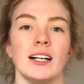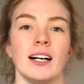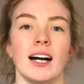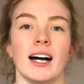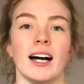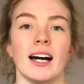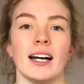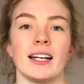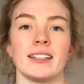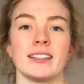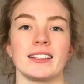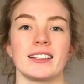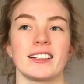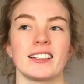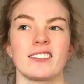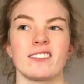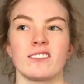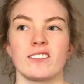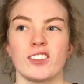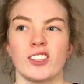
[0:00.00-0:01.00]
And
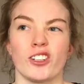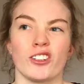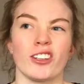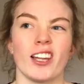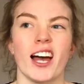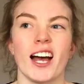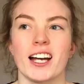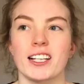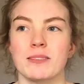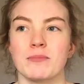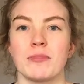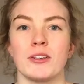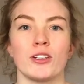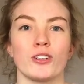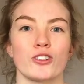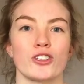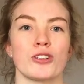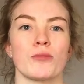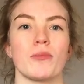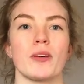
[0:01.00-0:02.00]
your last
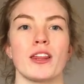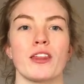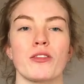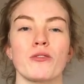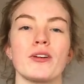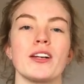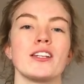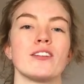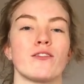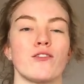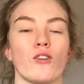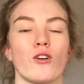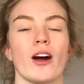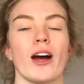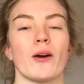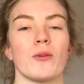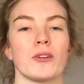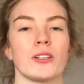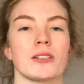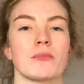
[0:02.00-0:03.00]
meal should be three to four
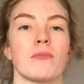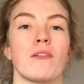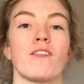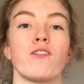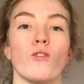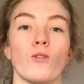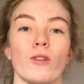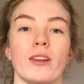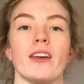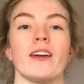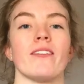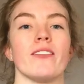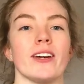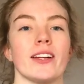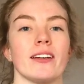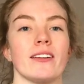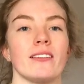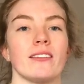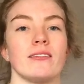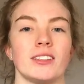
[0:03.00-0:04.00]
hours before the event.
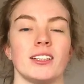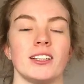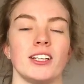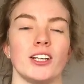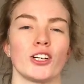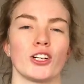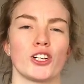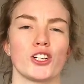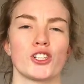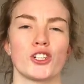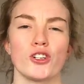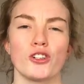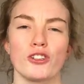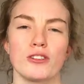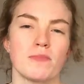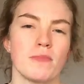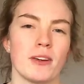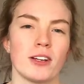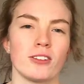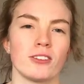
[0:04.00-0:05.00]
You're gonna
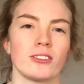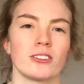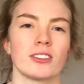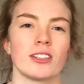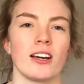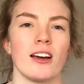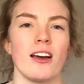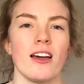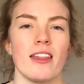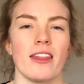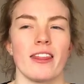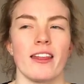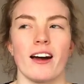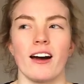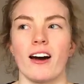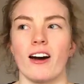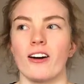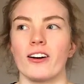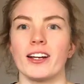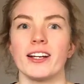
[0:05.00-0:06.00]
choose meals
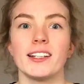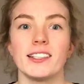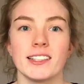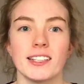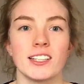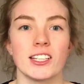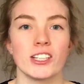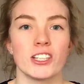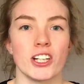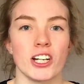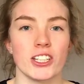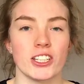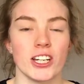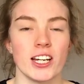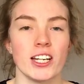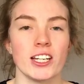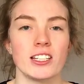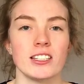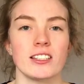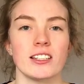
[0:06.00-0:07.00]
that are easy to
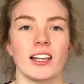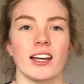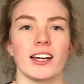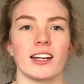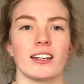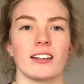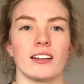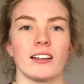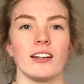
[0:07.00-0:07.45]
digest, like